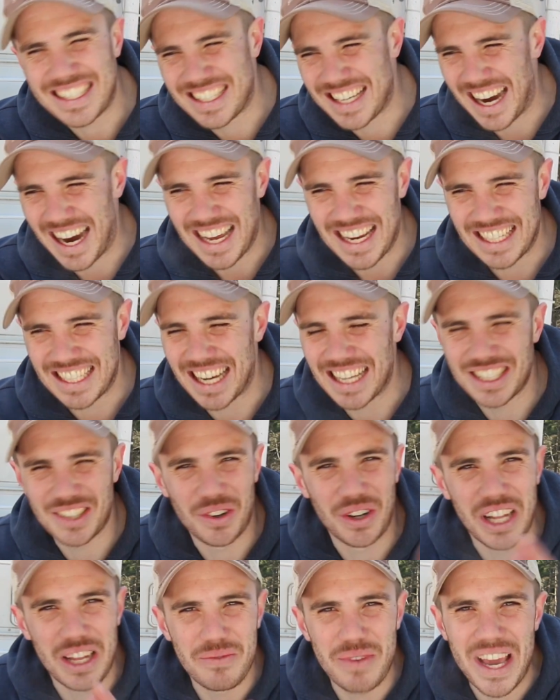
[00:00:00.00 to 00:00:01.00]
kind of
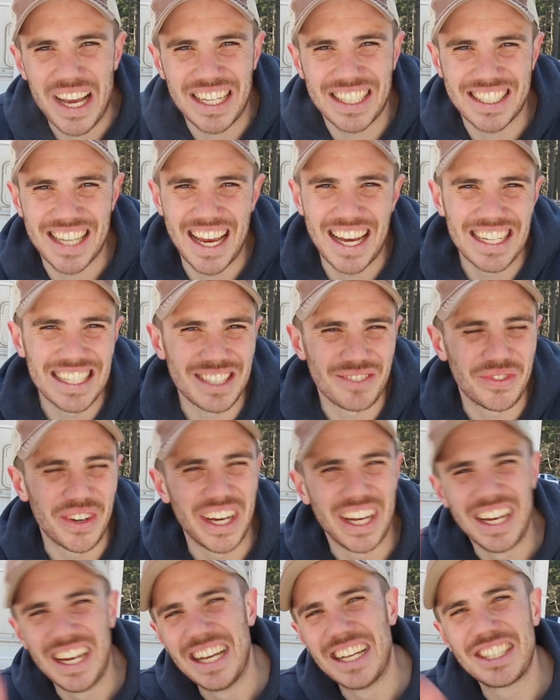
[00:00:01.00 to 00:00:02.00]
doesn't really make sense,
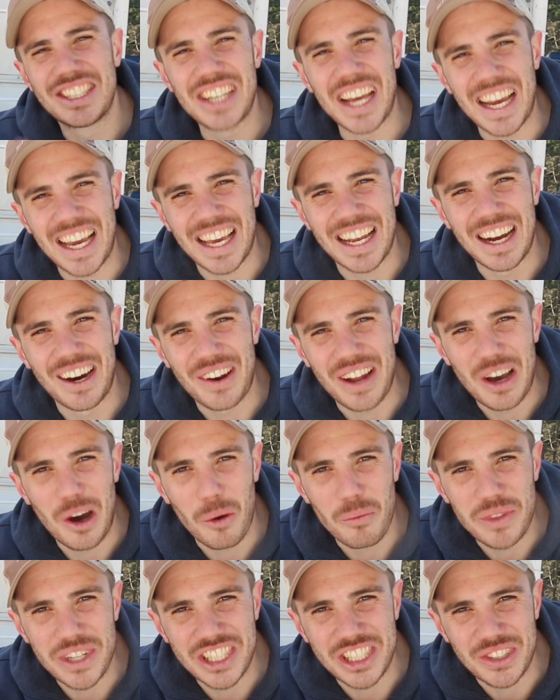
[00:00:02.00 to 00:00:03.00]
but check it out. I
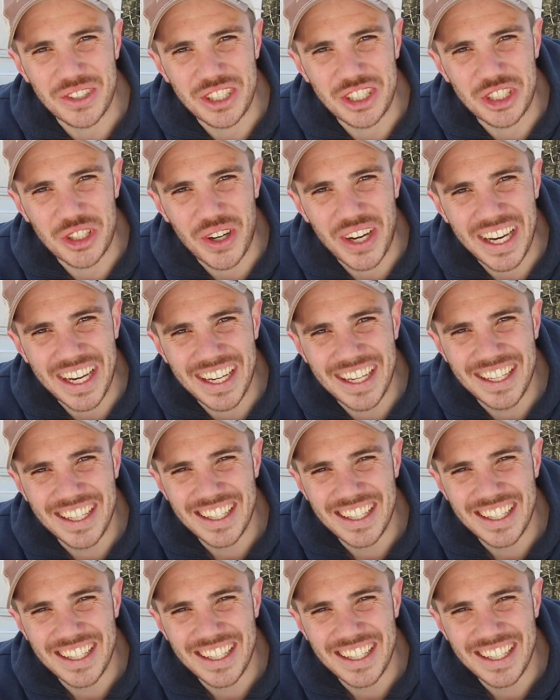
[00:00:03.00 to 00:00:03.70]
hope that you enjoy it.